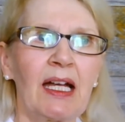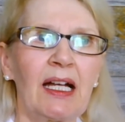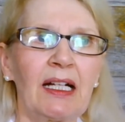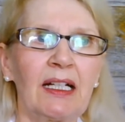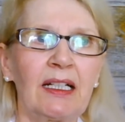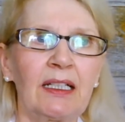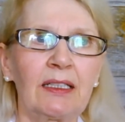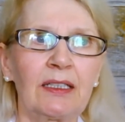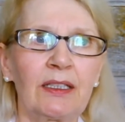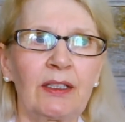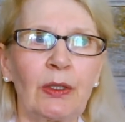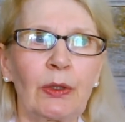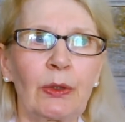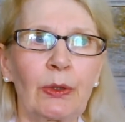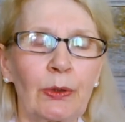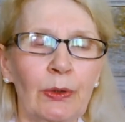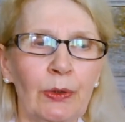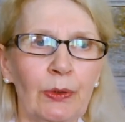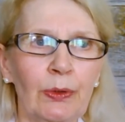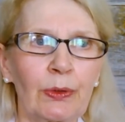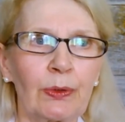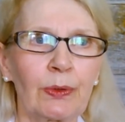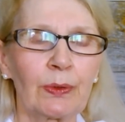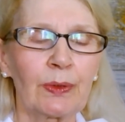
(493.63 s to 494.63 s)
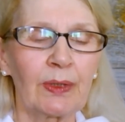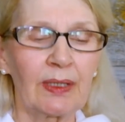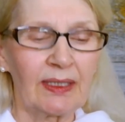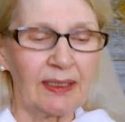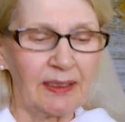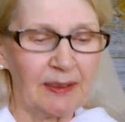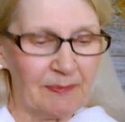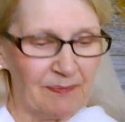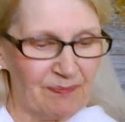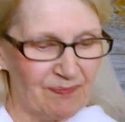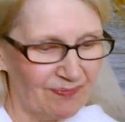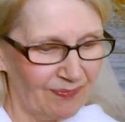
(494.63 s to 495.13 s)
Her
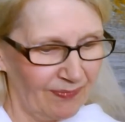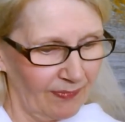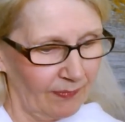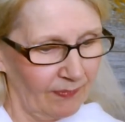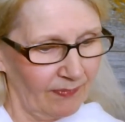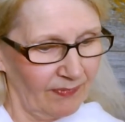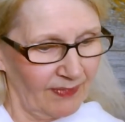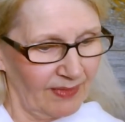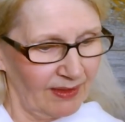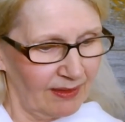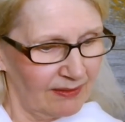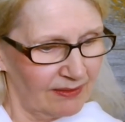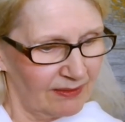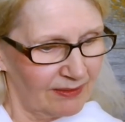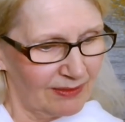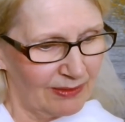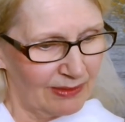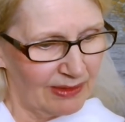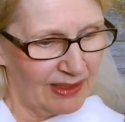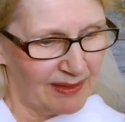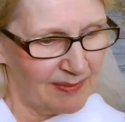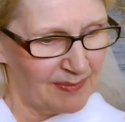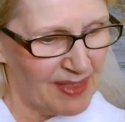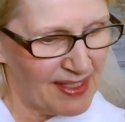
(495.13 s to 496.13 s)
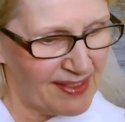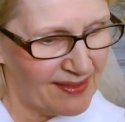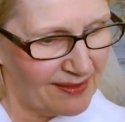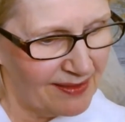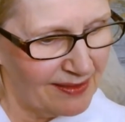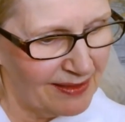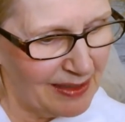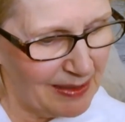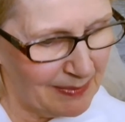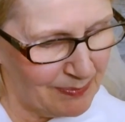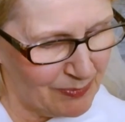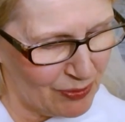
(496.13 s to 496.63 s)
let me
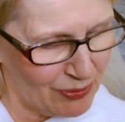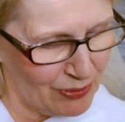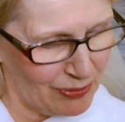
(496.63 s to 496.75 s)
see.